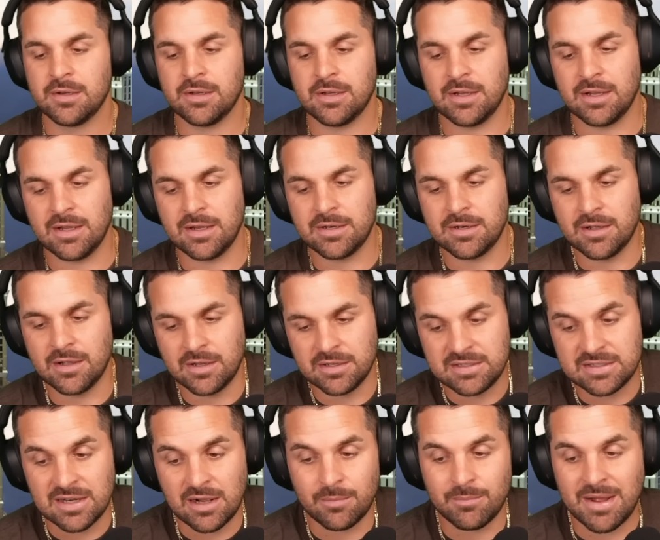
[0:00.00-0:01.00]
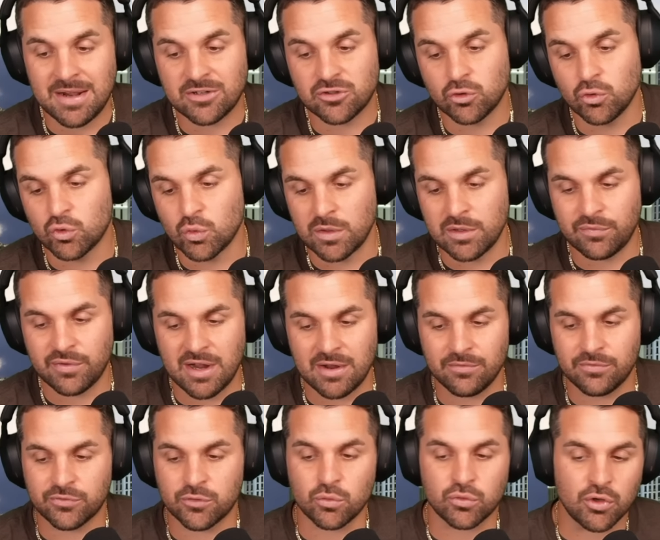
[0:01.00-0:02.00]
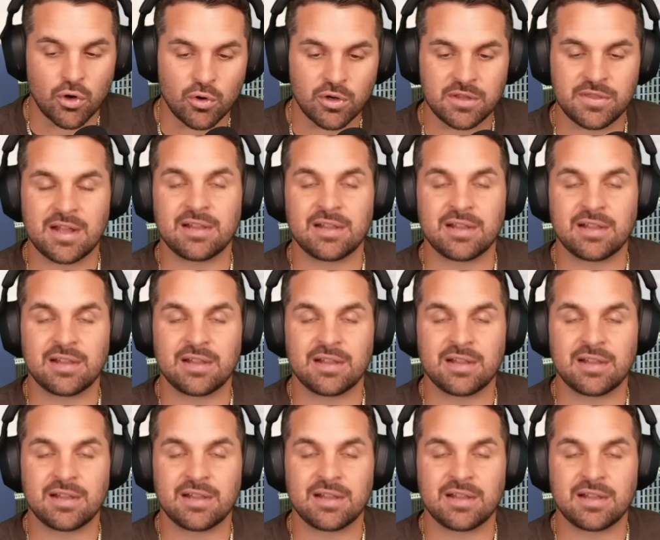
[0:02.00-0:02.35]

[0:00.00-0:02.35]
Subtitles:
and he's now minus 225, 230.